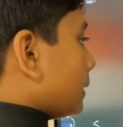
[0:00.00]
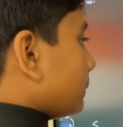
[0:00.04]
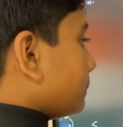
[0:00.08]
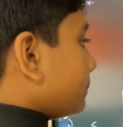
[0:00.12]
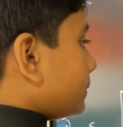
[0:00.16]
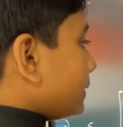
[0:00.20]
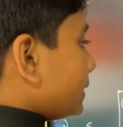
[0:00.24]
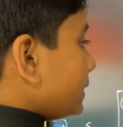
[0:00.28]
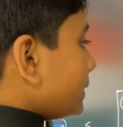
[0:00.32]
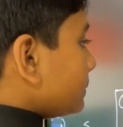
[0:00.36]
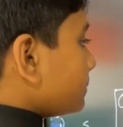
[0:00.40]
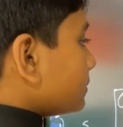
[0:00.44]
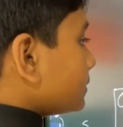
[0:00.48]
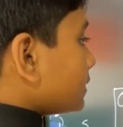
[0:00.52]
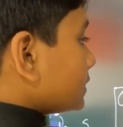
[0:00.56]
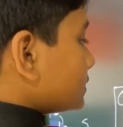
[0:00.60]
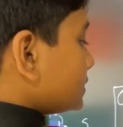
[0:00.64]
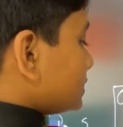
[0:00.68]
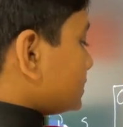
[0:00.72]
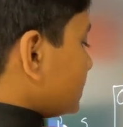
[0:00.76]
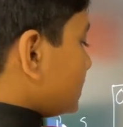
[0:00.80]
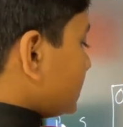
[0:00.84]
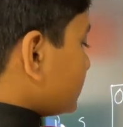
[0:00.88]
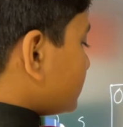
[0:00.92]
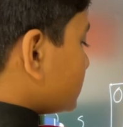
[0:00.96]
B plus
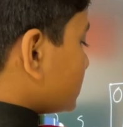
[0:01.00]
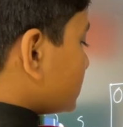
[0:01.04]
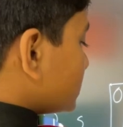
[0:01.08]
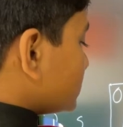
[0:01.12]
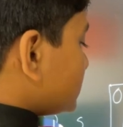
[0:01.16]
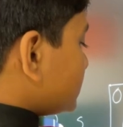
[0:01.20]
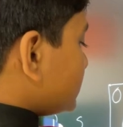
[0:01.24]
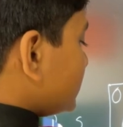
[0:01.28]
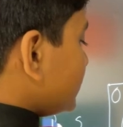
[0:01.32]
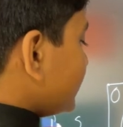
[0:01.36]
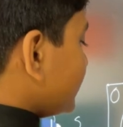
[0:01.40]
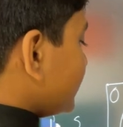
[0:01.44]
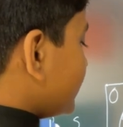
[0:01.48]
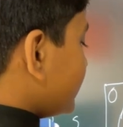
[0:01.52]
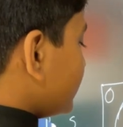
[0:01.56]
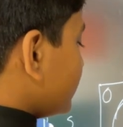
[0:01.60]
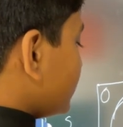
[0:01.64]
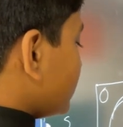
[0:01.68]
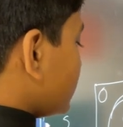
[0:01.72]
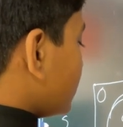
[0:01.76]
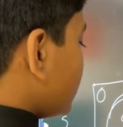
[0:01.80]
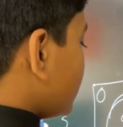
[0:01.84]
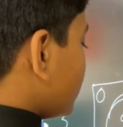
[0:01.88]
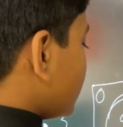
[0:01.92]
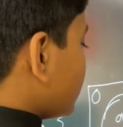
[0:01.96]
C plus D,
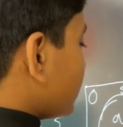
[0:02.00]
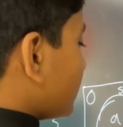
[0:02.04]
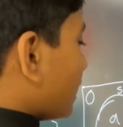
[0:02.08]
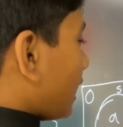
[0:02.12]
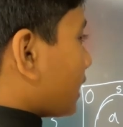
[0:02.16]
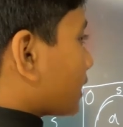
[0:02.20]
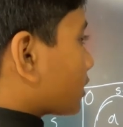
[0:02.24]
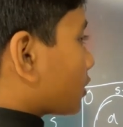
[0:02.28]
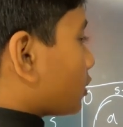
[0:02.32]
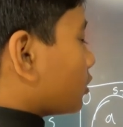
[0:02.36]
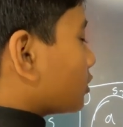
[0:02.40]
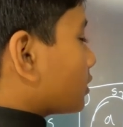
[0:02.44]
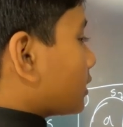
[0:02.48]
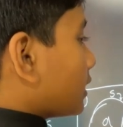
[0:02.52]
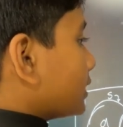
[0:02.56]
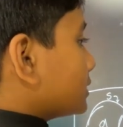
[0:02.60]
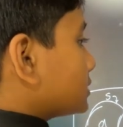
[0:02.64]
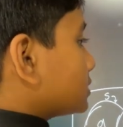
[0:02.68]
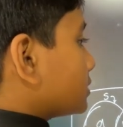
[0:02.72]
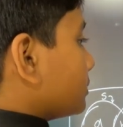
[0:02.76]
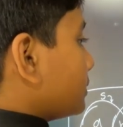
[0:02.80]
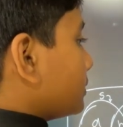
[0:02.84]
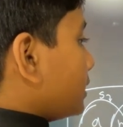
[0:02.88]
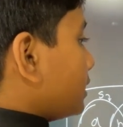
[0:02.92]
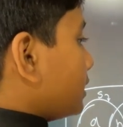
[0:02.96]
that all has to be